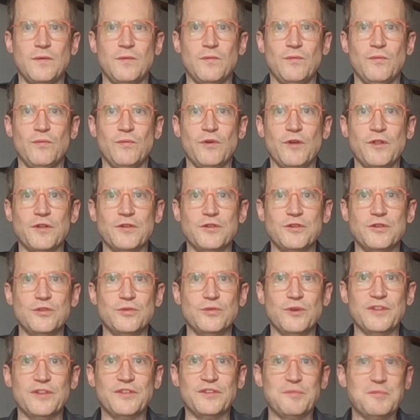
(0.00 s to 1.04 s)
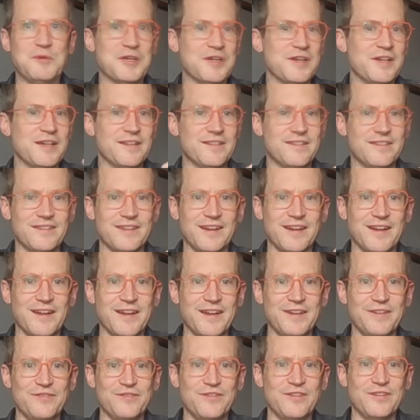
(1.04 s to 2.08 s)
whether you experienced the
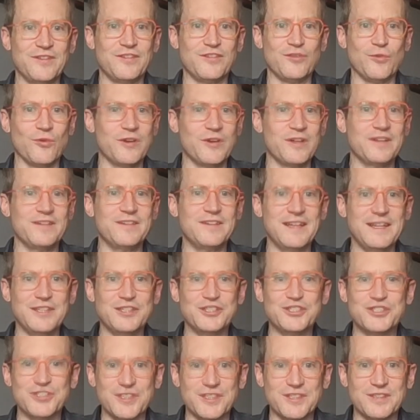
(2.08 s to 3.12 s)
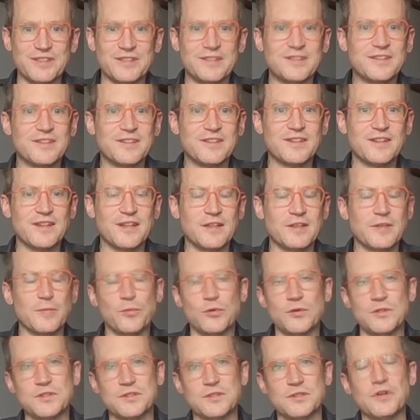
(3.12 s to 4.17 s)
kind of disorientation that the
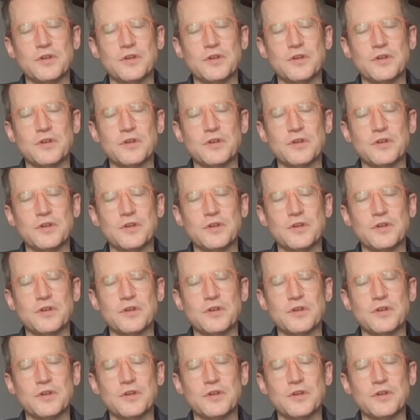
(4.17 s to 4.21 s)
prisoner